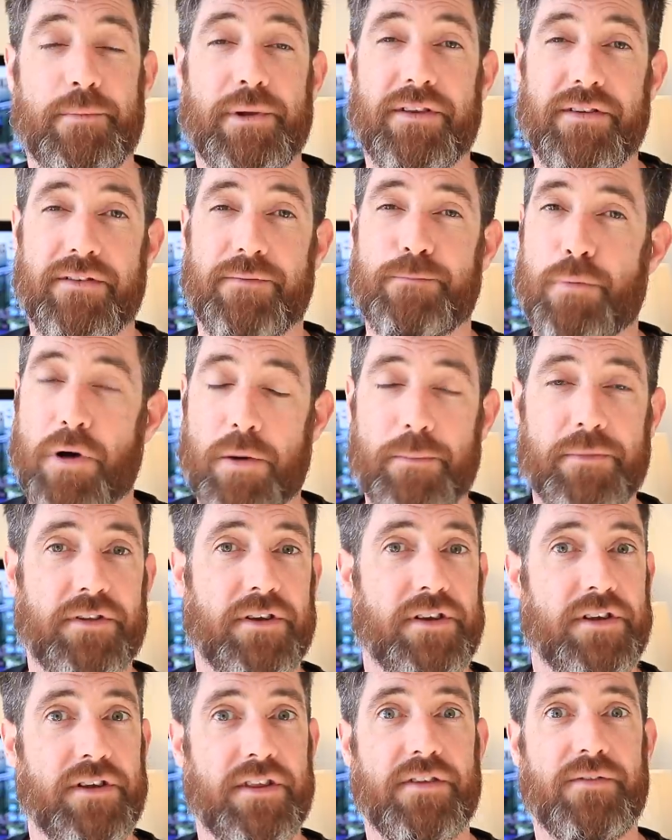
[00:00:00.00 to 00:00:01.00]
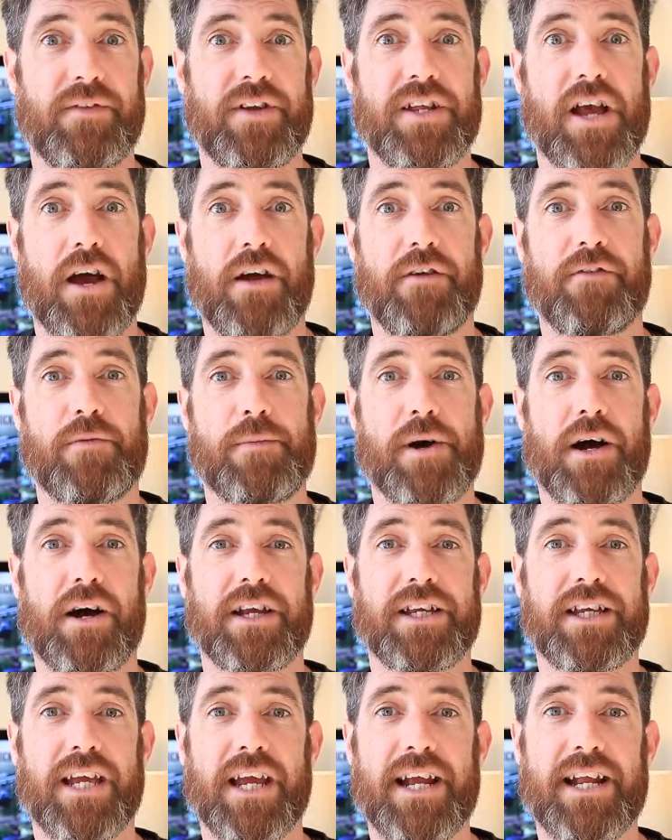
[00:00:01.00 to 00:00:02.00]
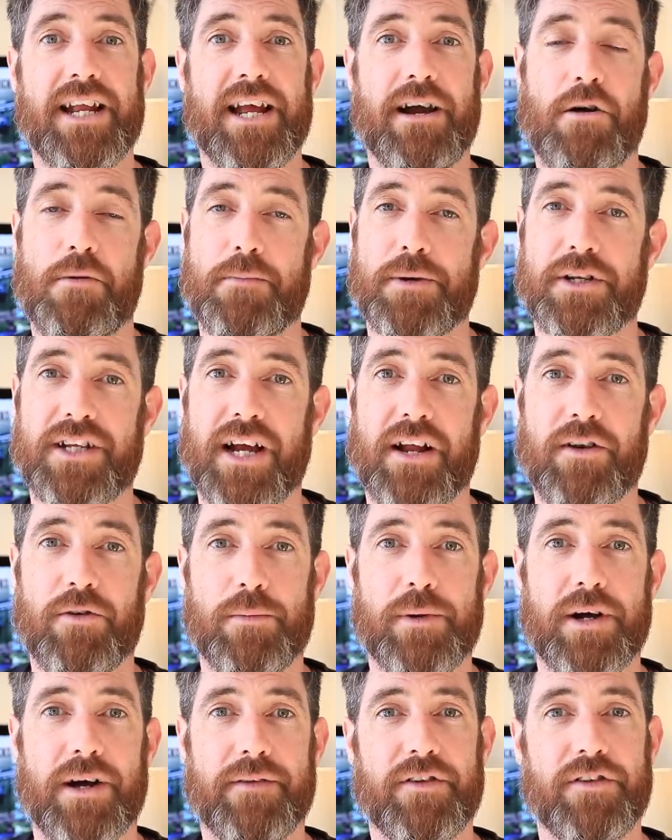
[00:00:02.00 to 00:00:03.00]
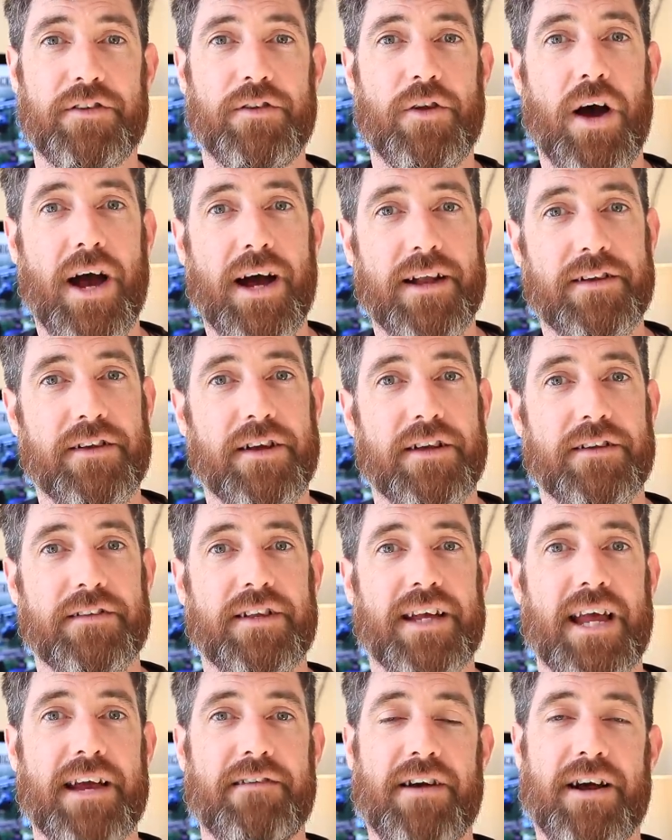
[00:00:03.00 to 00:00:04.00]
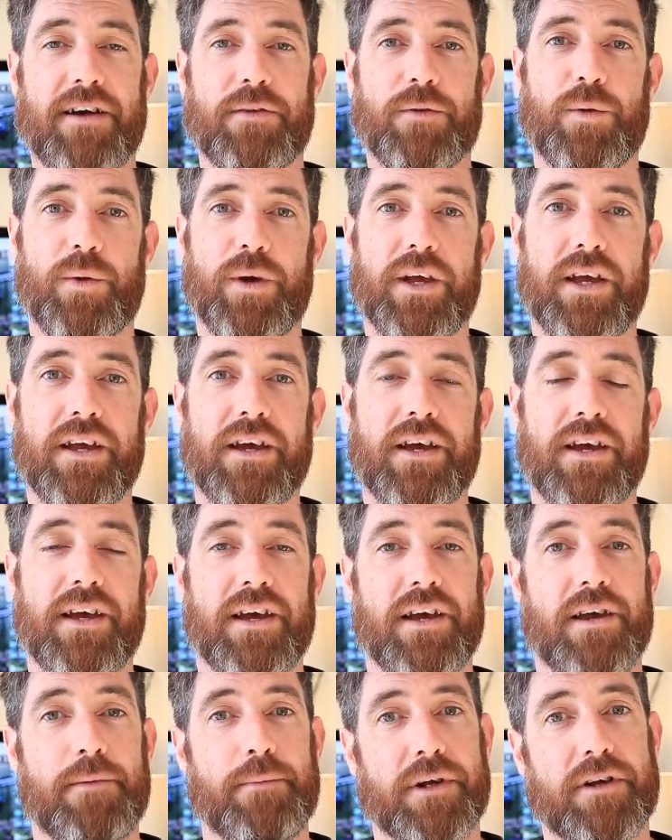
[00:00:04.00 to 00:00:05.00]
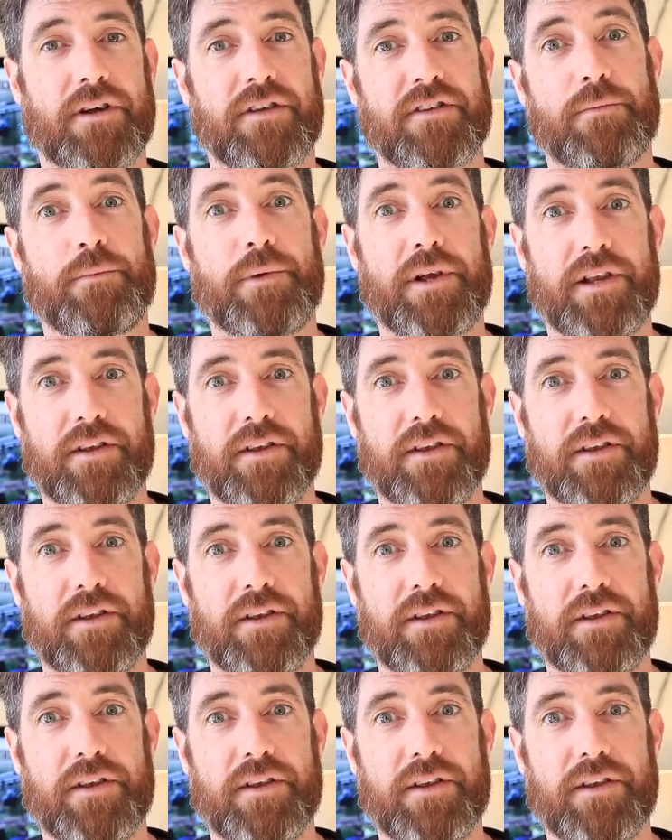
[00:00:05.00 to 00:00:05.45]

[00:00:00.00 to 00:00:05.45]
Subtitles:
I've been promising you this video for about a year now on my channel, but I've just not had a chance to get around to it because I've